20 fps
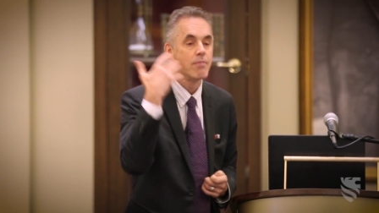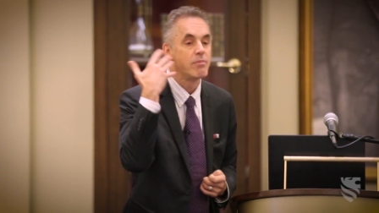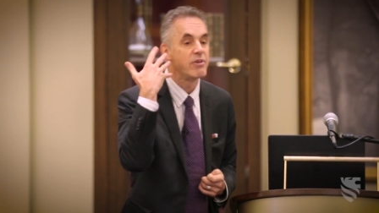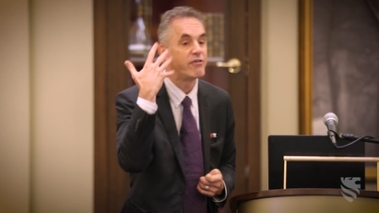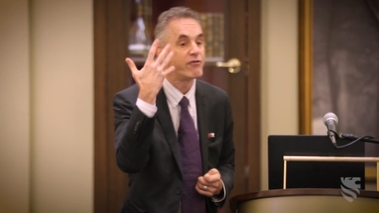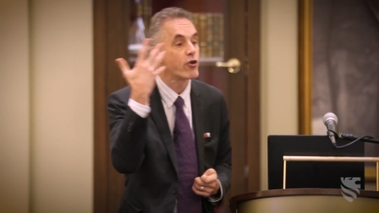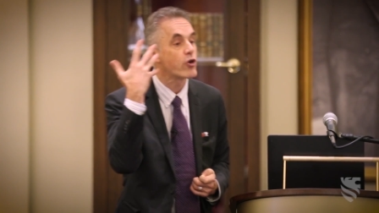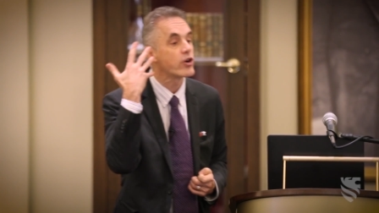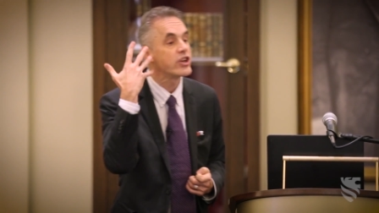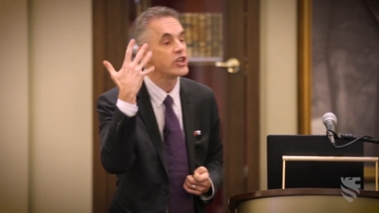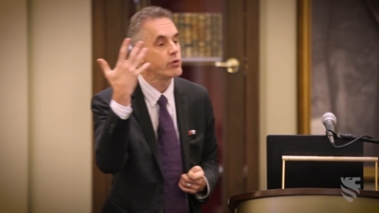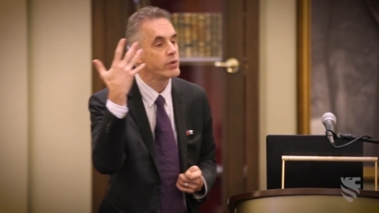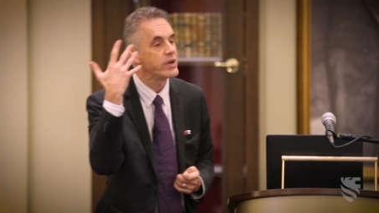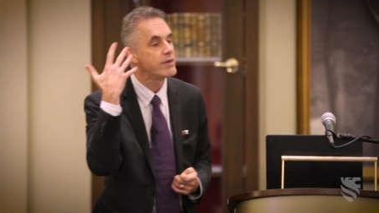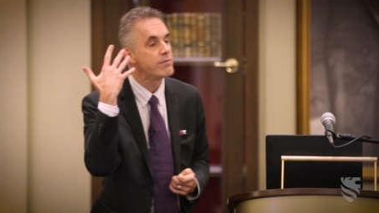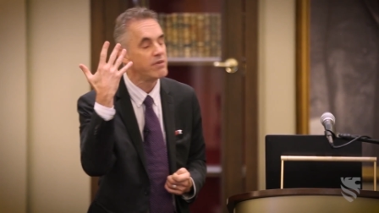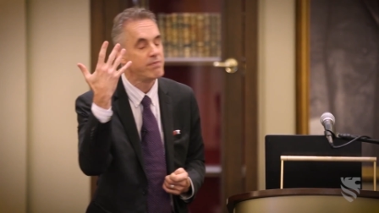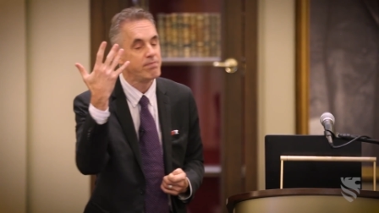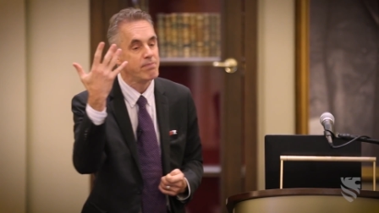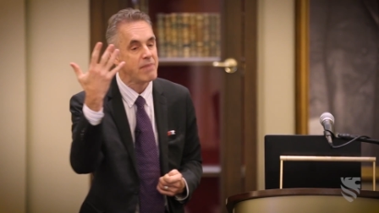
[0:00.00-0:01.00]
before you
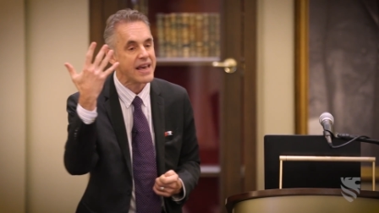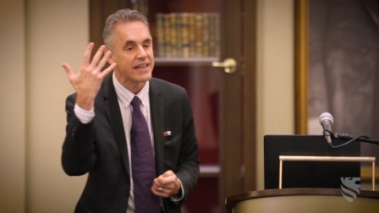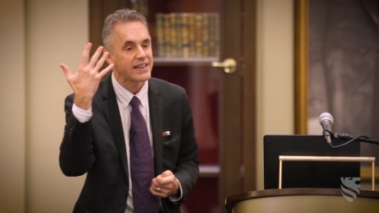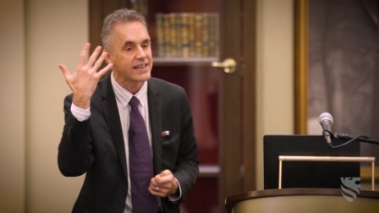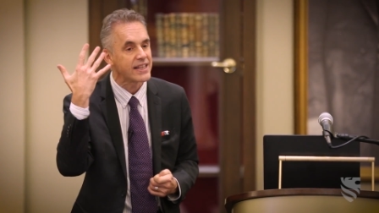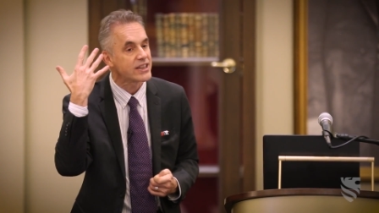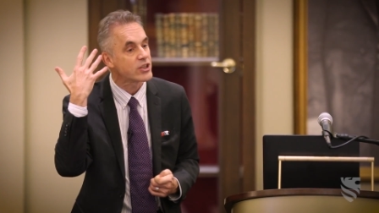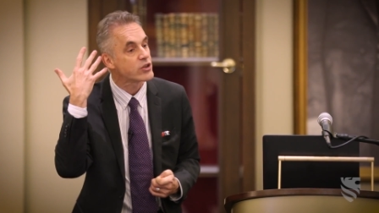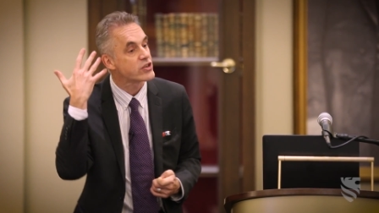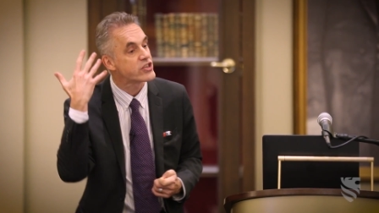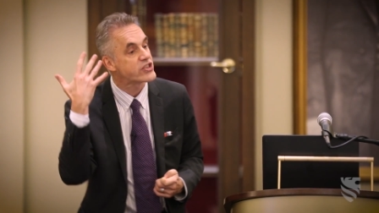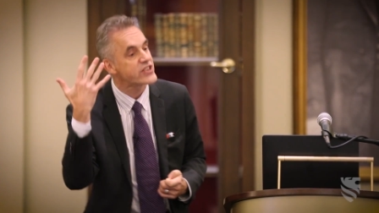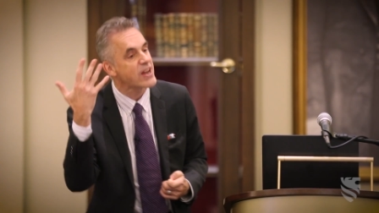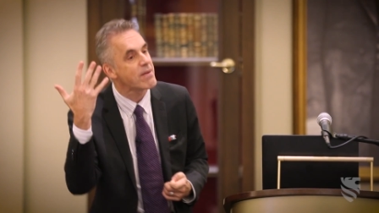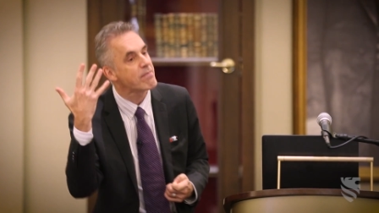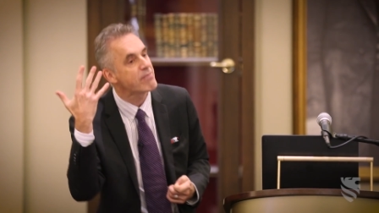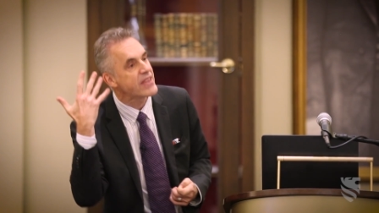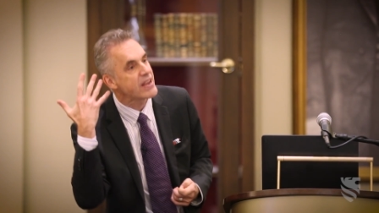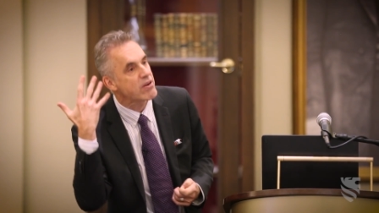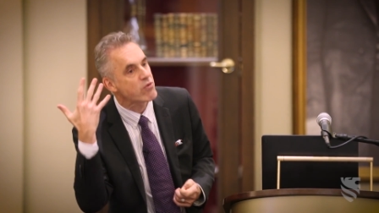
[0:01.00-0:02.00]
would admit that there's
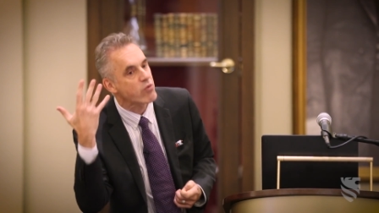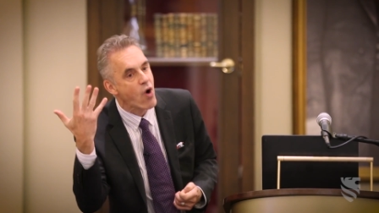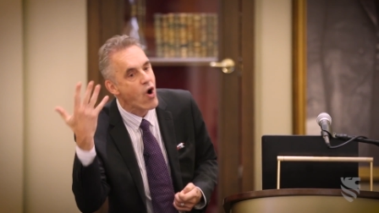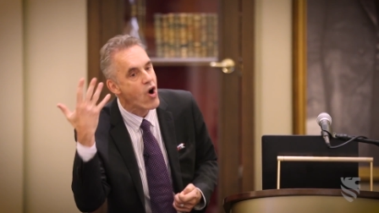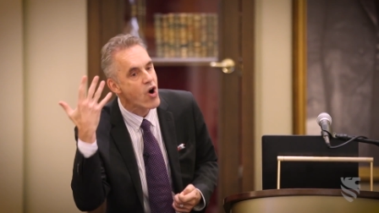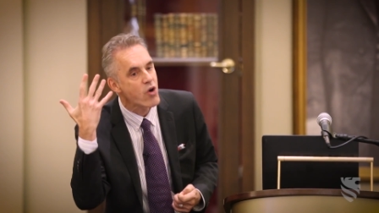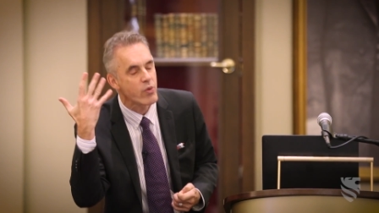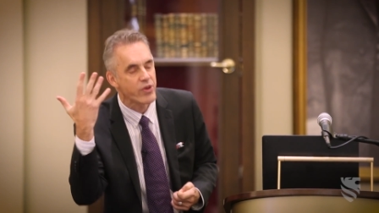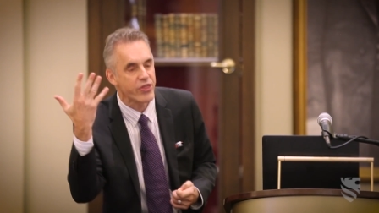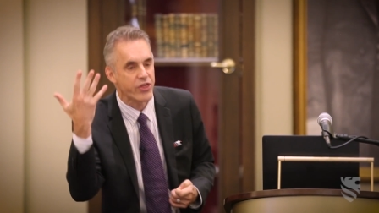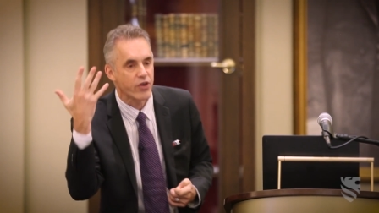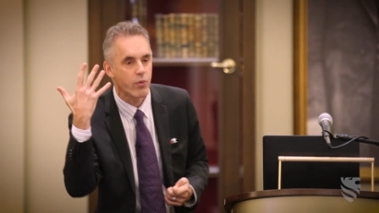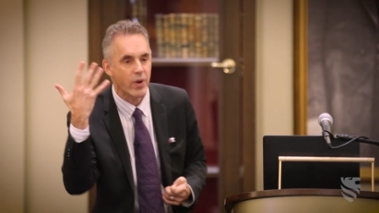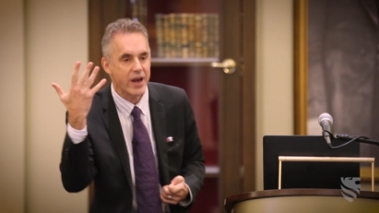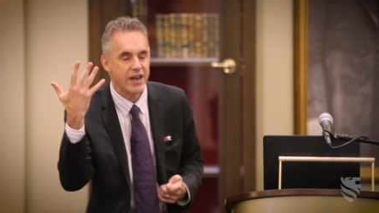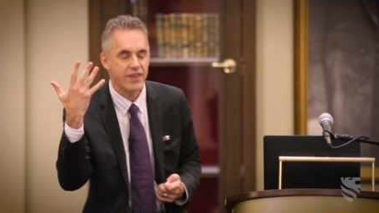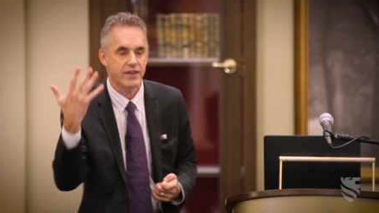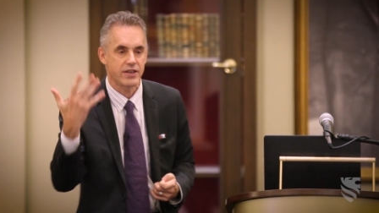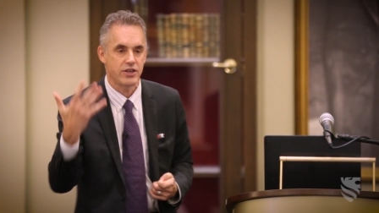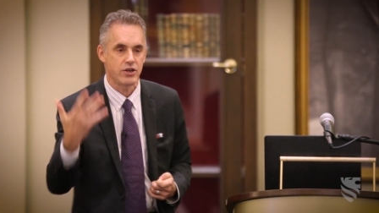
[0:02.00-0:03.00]
something wrong with the
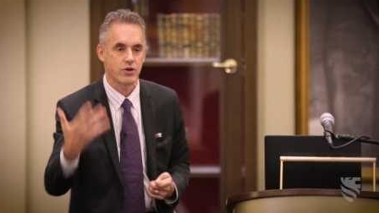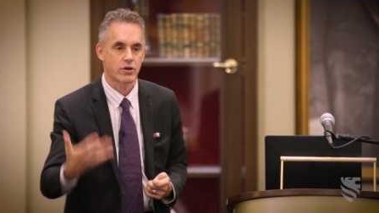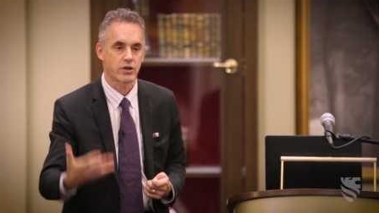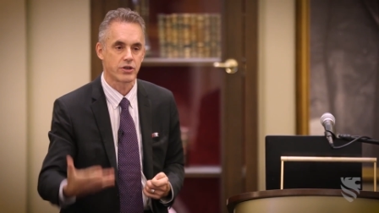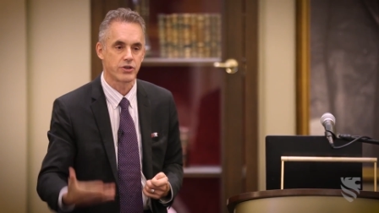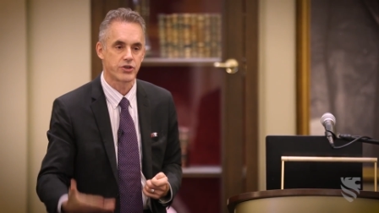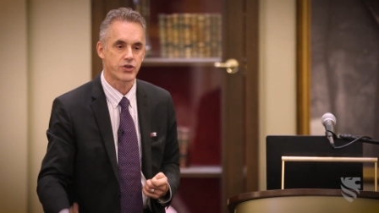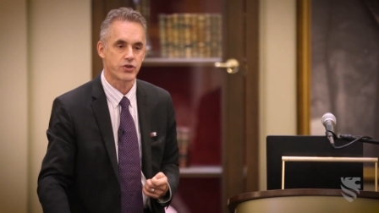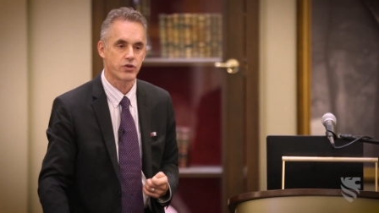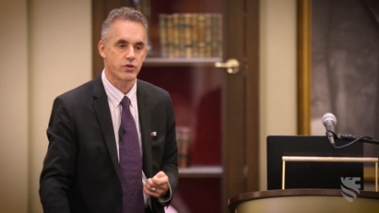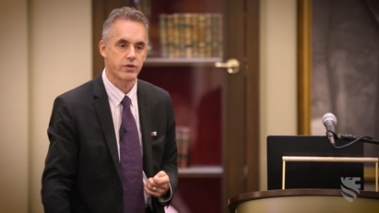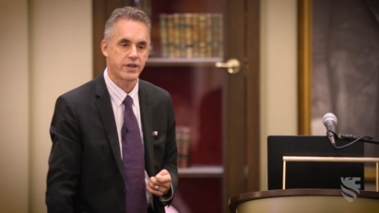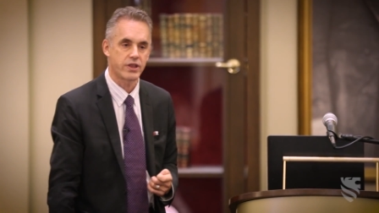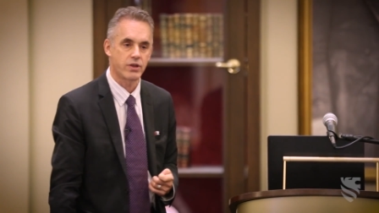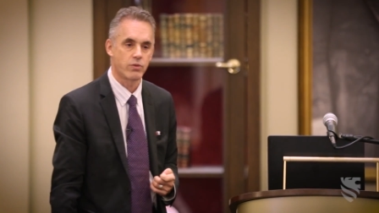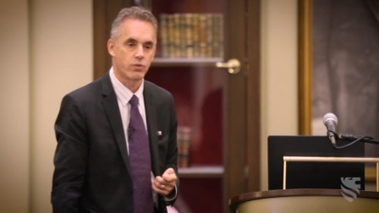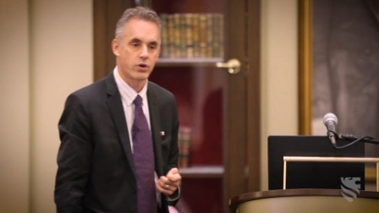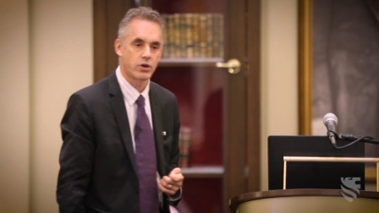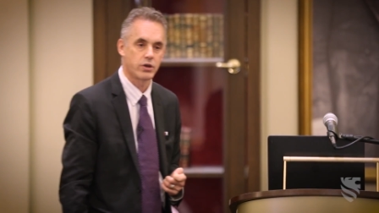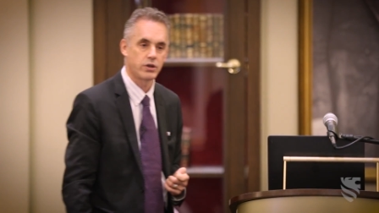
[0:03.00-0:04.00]
way that you're
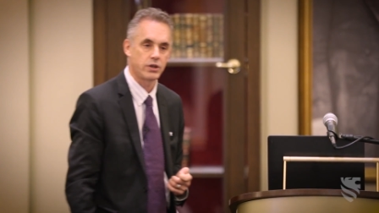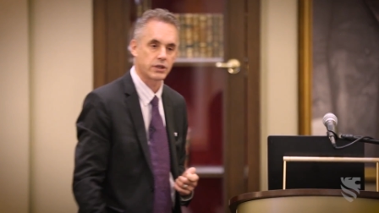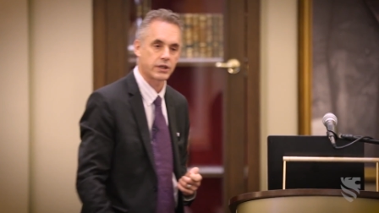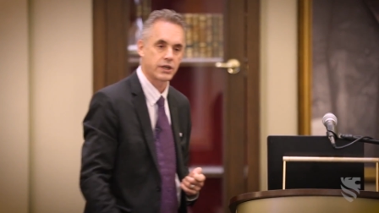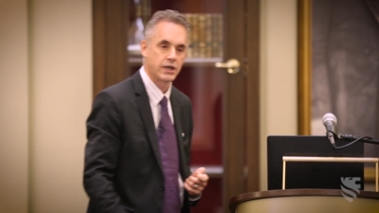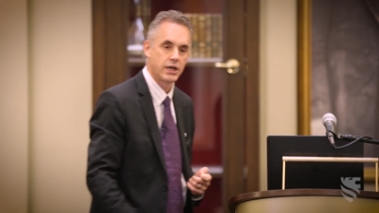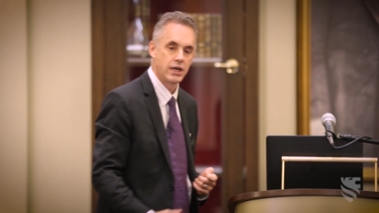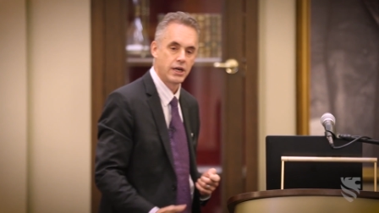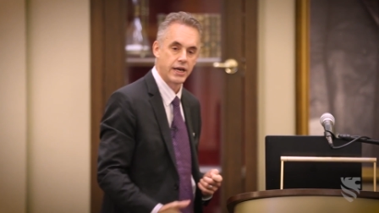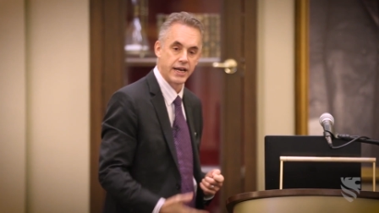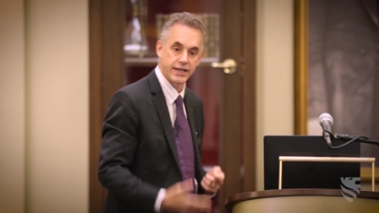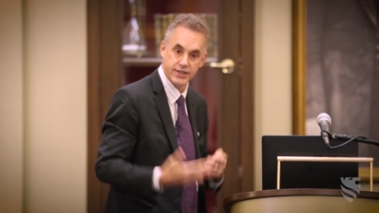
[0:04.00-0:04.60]
construing the world?